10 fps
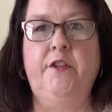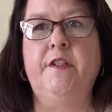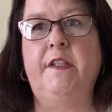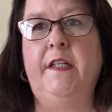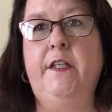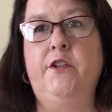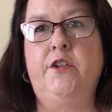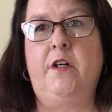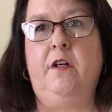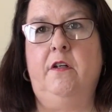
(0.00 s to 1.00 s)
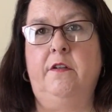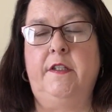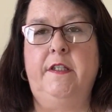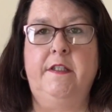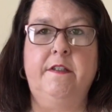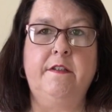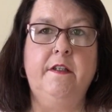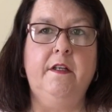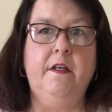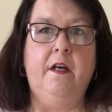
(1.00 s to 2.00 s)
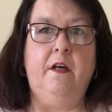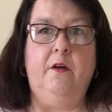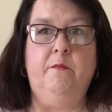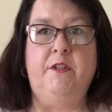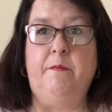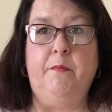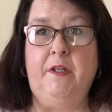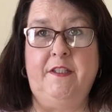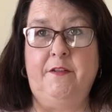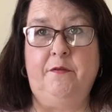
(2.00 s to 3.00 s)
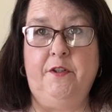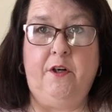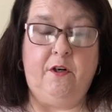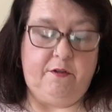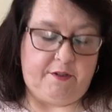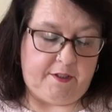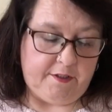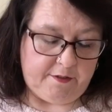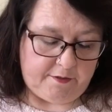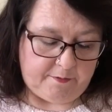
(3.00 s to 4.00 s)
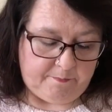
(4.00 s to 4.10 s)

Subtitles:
So each card is done by a different artist.